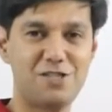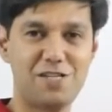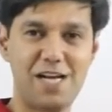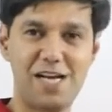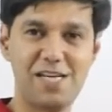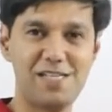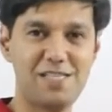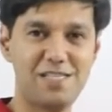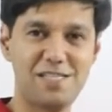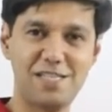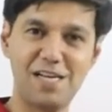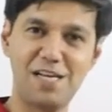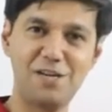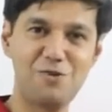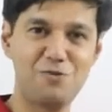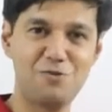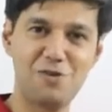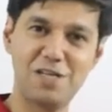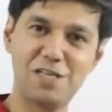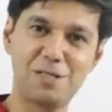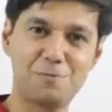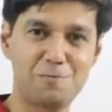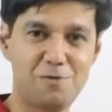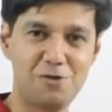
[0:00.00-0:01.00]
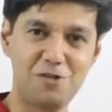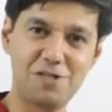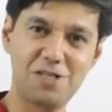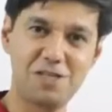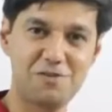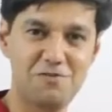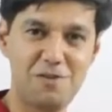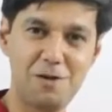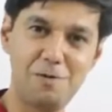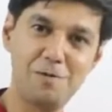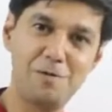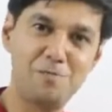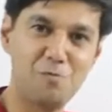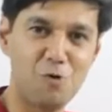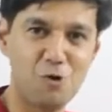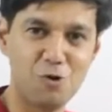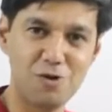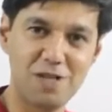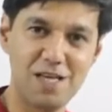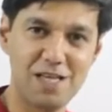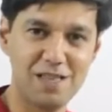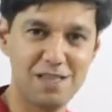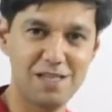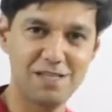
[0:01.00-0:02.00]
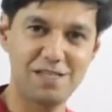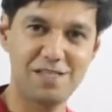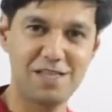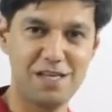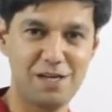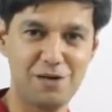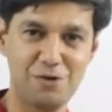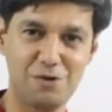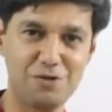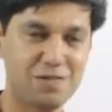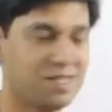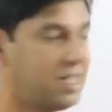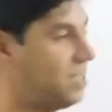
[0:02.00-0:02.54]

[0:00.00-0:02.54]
tens and units position will be more than the zeros?